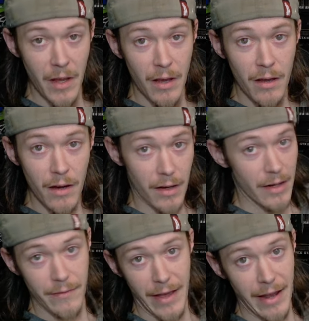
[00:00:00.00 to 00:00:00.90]

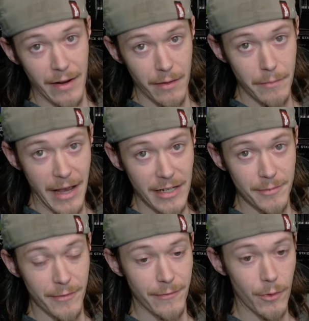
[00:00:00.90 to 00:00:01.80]
I've had it on max
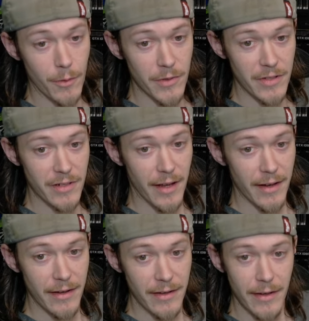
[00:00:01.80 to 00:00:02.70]
performance
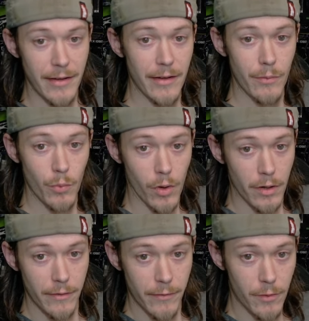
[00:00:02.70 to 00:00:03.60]
and it didn't
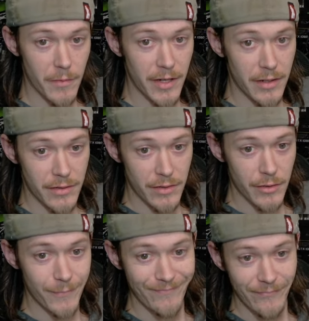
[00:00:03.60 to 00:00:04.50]
work for me,
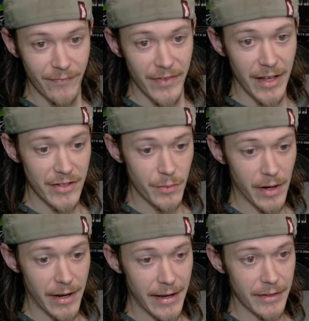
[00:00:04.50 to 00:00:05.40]
so that's what
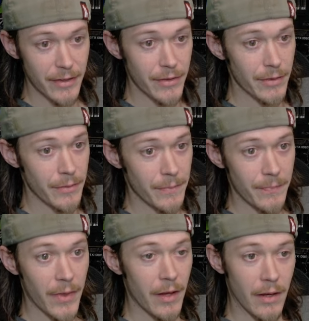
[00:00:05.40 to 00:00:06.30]
I had to do.
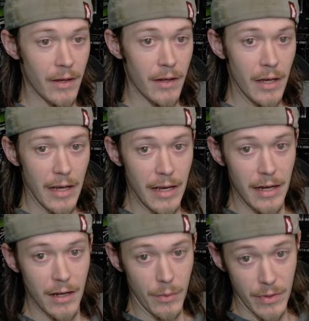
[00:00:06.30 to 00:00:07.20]

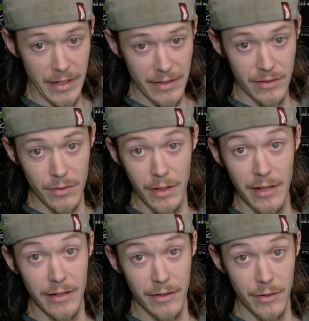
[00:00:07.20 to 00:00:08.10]
Anyways, so I
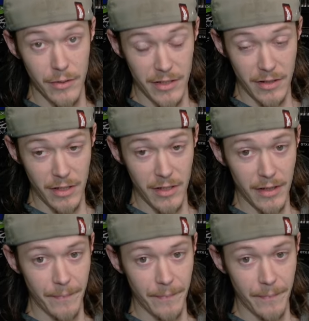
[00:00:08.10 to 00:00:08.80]
let it do its thing.